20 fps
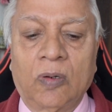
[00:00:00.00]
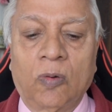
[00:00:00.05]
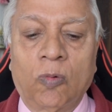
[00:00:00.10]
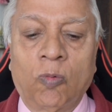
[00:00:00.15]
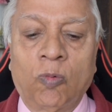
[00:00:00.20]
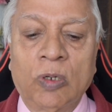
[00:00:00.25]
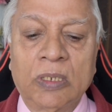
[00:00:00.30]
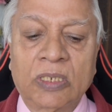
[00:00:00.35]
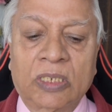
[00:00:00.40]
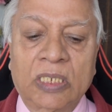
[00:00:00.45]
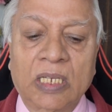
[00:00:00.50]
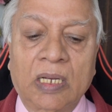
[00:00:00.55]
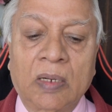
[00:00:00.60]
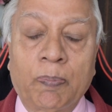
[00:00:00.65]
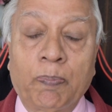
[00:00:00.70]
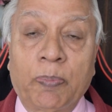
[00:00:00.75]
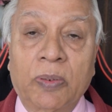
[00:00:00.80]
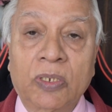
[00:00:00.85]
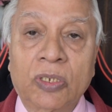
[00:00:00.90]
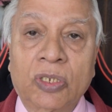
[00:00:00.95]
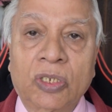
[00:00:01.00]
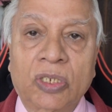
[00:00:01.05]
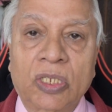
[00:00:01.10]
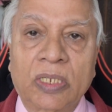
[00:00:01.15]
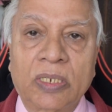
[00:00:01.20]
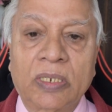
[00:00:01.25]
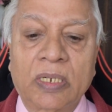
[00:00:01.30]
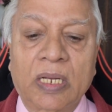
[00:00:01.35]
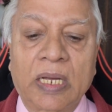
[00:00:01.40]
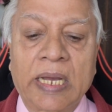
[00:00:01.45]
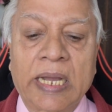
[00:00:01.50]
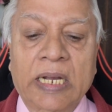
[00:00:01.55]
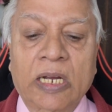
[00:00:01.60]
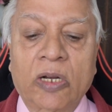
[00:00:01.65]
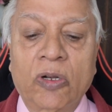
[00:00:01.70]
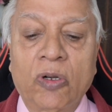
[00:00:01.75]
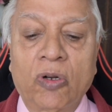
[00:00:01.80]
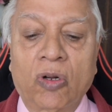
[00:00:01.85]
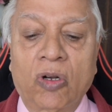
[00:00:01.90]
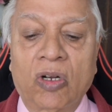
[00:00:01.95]
Once a person
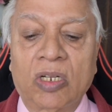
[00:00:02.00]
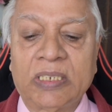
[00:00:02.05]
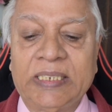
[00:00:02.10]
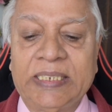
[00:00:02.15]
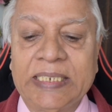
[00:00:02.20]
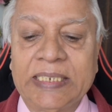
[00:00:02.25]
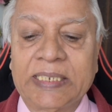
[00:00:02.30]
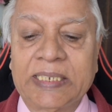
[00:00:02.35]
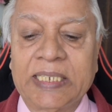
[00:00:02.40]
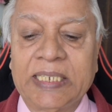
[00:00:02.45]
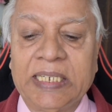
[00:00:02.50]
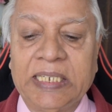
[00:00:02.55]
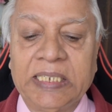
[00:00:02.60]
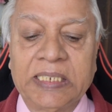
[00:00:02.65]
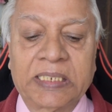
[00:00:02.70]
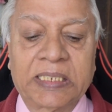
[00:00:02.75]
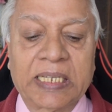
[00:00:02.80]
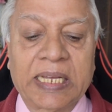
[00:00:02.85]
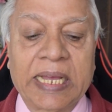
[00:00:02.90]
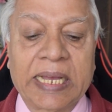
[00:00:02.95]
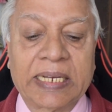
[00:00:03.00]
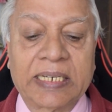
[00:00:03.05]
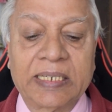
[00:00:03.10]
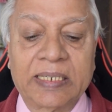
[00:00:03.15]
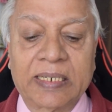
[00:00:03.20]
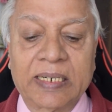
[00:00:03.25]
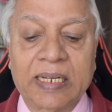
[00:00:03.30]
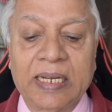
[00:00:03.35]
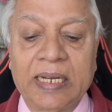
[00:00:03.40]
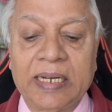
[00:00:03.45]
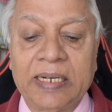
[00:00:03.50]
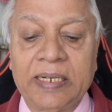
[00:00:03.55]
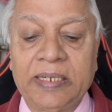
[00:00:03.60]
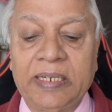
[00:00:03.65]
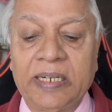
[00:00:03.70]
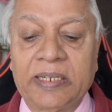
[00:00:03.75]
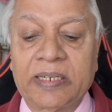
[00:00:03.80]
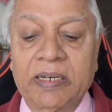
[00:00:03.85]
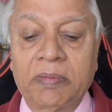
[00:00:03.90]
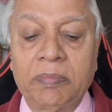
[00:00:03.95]
acknowledges his anger and
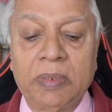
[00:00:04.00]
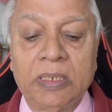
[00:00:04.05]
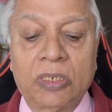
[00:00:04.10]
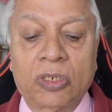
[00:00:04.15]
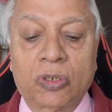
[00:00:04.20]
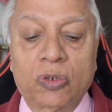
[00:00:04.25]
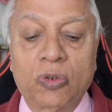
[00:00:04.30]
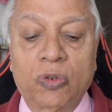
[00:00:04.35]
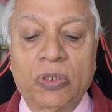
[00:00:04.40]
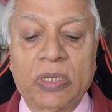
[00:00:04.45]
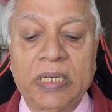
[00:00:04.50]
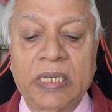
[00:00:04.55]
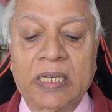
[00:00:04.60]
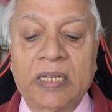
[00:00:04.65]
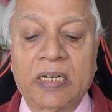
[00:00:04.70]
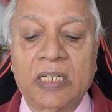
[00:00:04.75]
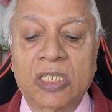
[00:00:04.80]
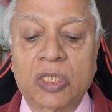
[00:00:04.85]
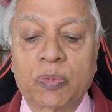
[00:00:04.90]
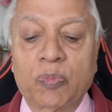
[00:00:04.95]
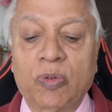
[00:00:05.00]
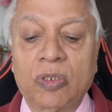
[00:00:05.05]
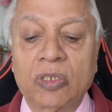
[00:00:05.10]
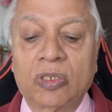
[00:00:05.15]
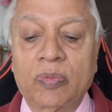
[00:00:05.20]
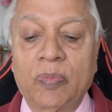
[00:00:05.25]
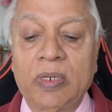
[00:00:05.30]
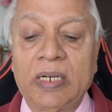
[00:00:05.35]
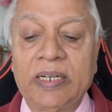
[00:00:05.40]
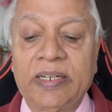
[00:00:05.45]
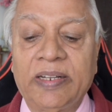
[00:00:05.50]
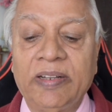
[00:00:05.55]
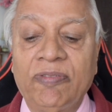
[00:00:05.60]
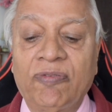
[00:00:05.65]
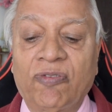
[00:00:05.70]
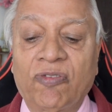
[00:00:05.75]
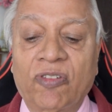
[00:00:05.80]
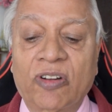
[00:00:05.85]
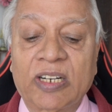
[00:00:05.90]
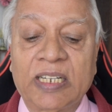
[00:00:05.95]
determines to take responsibility
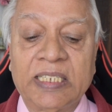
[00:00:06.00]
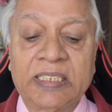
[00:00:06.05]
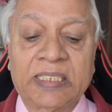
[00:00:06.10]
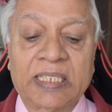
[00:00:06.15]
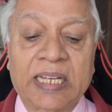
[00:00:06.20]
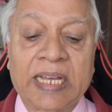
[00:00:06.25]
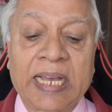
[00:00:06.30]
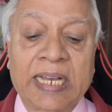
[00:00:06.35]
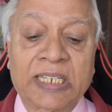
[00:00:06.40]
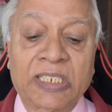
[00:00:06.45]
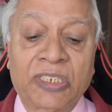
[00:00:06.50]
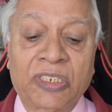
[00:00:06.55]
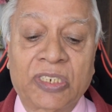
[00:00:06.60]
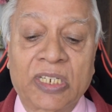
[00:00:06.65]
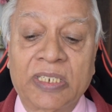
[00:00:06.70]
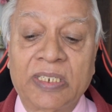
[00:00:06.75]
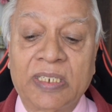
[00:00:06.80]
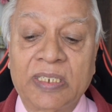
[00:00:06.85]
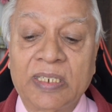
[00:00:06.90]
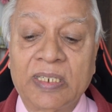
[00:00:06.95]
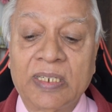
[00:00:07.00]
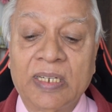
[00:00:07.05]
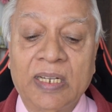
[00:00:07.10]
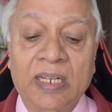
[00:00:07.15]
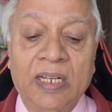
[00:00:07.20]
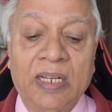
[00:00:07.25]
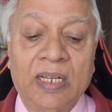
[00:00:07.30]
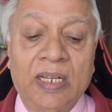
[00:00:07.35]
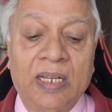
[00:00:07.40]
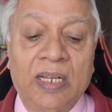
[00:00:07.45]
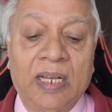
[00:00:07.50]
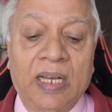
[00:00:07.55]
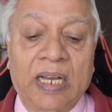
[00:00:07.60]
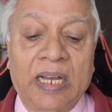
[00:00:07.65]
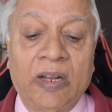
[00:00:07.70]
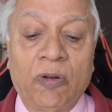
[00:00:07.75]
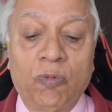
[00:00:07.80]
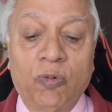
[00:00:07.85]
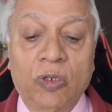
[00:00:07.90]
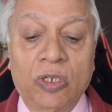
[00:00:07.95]
for his action
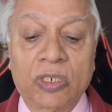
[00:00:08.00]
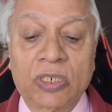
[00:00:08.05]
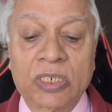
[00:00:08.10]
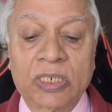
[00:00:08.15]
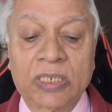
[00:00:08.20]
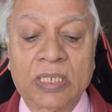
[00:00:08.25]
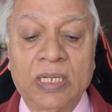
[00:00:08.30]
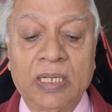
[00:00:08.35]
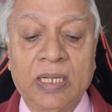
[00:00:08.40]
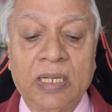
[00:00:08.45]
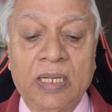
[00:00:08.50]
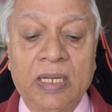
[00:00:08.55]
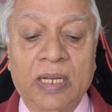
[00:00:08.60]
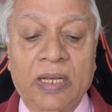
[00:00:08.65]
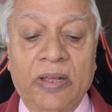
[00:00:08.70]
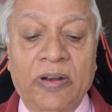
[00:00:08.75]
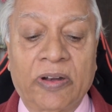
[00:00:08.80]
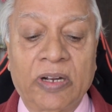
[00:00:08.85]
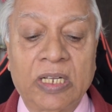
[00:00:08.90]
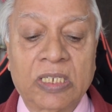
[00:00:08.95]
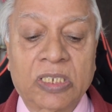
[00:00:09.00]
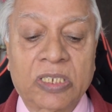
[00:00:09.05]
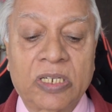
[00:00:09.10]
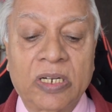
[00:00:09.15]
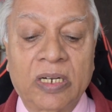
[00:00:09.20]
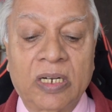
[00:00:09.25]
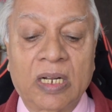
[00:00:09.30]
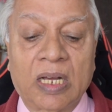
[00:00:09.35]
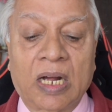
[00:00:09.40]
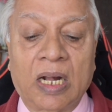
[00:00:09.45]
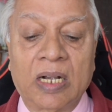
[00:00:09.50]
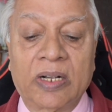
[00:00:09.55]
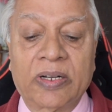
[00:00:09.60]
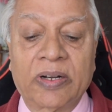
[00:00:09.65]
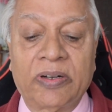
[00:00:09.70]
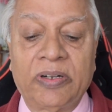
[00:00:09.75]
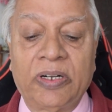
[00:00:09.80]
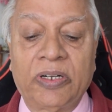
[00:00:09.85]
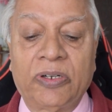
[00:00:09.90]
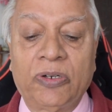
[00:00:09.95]
and words, rational
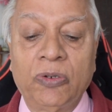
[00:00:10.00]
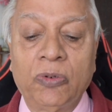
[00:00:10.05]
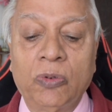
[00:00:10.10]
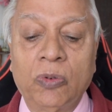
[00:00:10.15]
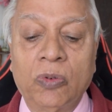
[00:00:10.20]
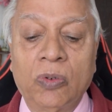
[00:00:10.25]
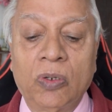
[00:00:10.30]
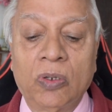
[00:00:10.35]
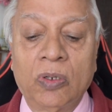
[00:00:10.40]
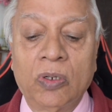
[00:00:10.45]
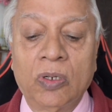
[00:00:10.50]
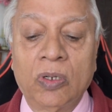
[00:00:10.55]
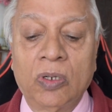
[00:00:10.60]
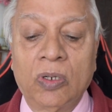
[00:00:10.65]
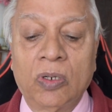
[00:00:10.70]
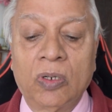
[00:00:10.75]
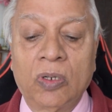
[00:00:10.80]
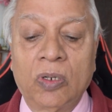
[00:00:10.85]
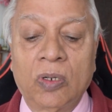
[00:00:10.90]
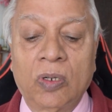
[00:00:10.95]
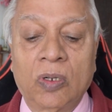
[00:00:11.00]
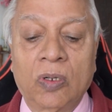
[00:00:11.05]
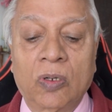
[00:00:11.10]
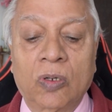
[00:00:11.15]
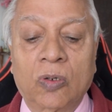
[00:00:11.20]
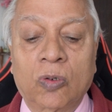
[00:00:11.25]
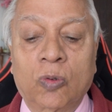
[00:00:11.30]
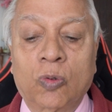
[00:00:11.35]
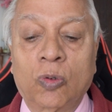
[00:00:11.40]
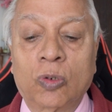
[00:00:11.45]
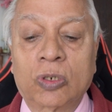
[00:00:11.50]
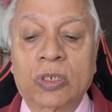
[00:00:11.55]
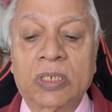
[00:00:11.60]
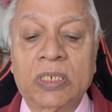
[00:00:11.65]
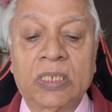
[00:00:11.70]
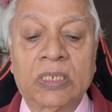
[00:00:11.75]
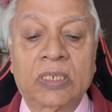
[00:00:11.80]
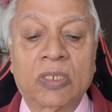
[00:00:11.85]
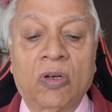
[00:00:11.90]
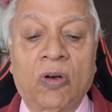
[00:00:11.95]
alternative
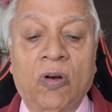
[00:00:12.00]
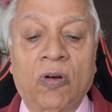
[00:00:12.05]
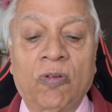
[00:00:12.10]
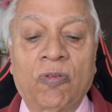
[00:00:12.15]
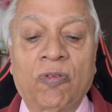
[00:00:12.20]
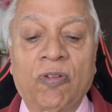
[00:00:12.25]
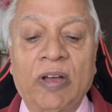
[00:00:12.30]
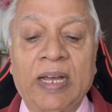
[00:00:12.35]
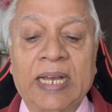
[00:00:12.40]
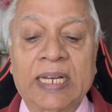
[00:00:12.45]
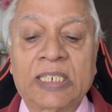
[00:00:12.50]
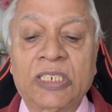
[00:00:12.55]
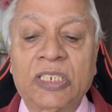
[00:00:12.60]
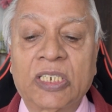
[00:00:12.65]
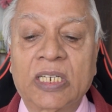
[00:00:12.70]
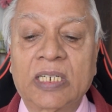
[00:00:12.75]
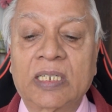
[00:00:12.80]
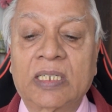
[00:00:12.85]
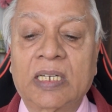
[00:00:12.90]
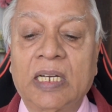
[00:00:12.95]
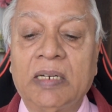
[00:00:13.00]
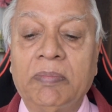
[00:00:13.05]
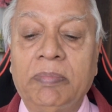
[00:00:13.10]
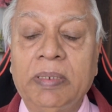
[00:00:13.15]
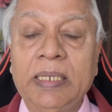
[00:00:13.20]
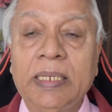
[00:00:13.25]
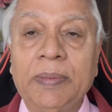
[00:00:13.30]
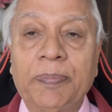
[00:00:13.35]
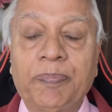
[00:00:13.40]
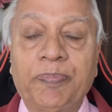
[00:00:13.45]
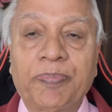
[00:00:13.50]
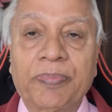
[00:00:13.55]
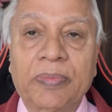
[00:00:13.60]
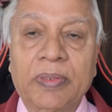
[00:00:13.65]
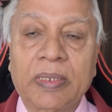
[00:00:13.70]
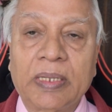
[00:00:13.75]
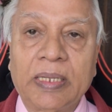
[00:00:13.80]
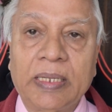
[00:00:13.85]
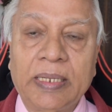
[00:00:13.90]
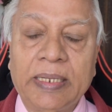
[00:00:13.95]
courses of action can be
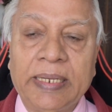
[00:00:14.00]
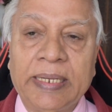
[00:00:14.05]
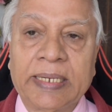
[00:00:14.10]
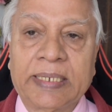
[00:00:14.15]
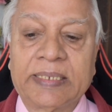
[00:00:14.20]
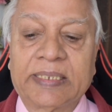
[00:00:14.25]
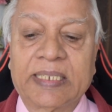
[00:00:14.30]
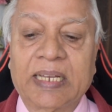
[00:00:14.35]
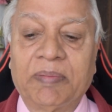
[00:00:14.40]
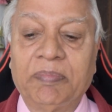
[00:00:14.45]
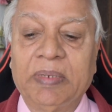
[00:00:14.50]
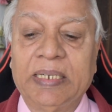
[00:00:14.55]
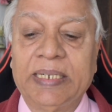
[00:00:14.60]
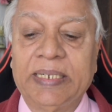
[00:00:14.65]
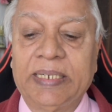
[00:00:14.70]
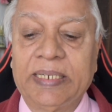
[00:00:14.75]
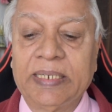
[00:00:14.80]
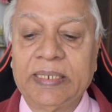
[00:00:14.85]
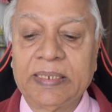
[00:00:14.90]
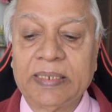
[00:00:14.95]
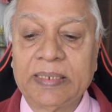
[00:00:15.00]
examined.